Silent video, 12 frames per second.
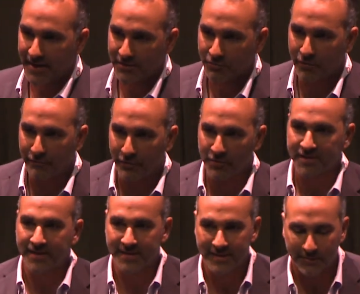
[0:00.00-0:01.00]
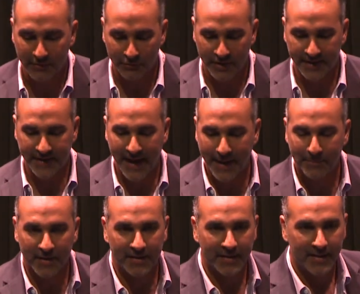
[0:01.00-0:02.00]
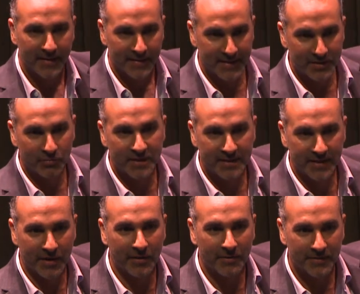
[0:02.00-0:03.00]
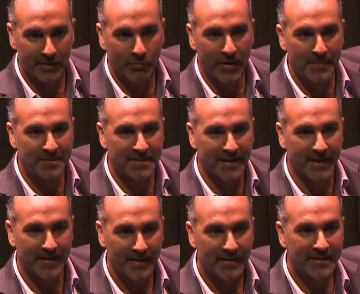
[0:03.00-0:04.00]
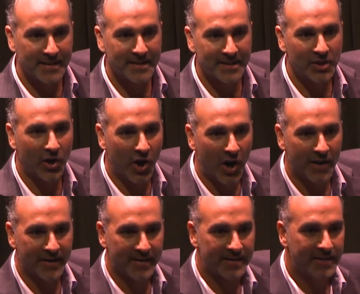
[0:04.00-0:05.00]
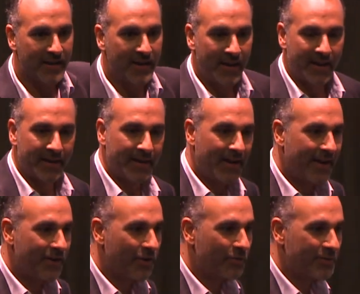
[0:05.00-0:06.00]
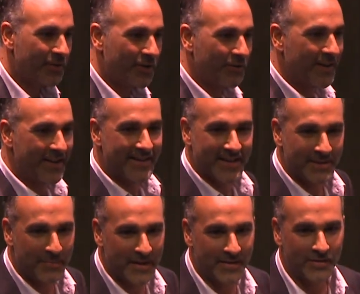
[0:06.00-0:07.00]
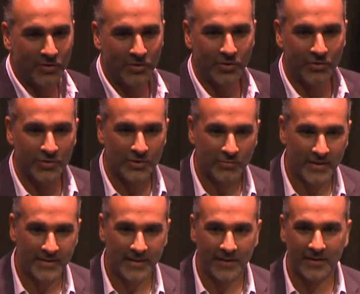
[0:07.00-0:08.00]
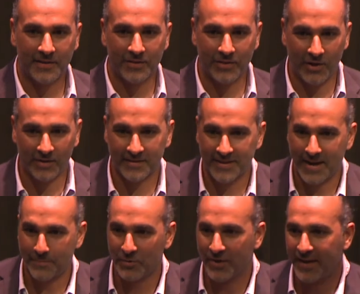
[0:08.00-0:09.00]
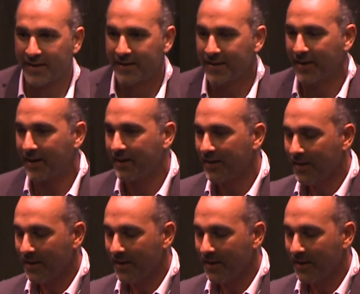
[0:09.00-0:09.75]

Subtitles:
reversing some of what had happened, this was their website. This is honest. And I know, Nike's been in the news with the Colin Kaepernick